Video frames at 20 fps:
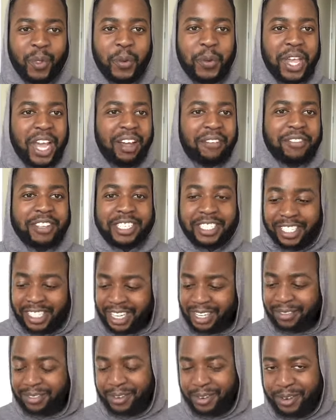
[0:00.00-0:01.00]
We have to check
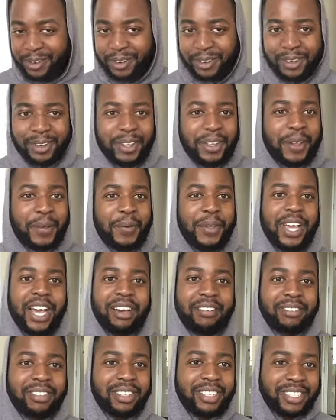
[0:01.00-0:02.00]
our phones. We
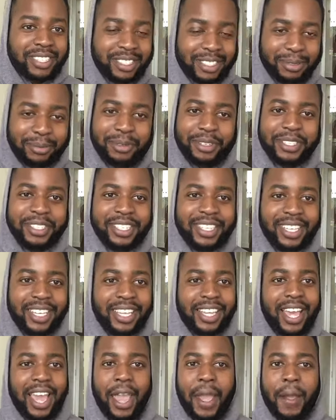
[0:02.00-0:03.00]
have to listen to
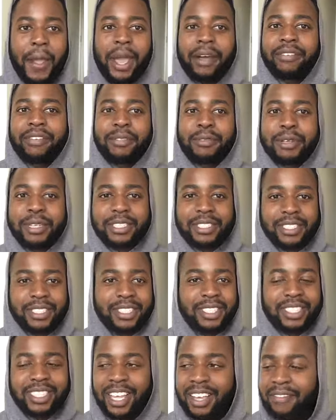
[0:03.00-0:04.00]
music. We have to do
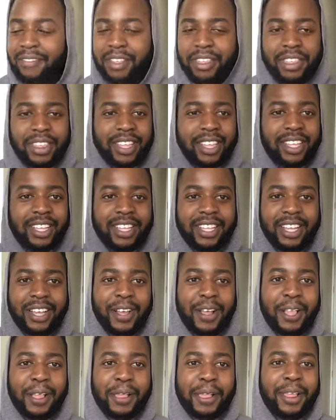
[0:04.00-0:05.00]
everything.
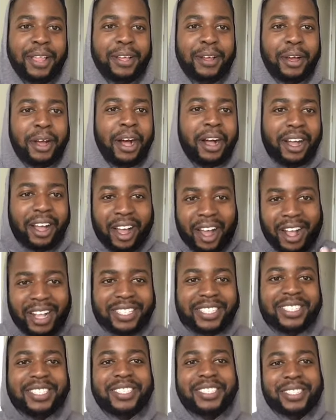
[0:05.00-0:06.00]

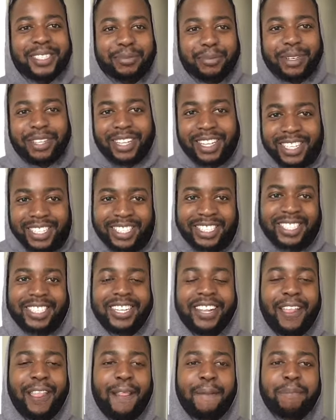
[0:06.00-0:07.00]
Constant
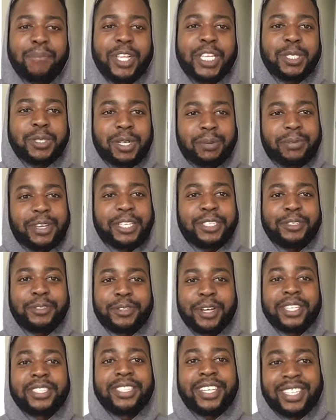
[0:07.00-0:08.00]
stimulation is what makes
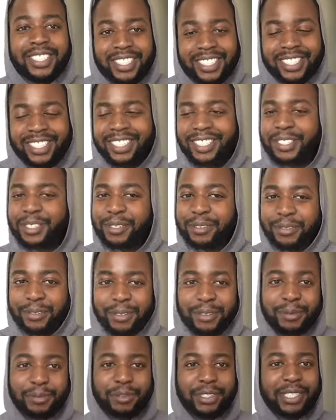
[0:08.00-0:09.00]
you addicted to your
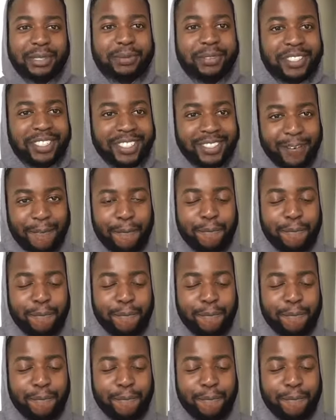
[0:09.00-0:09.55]
phone, pretty much.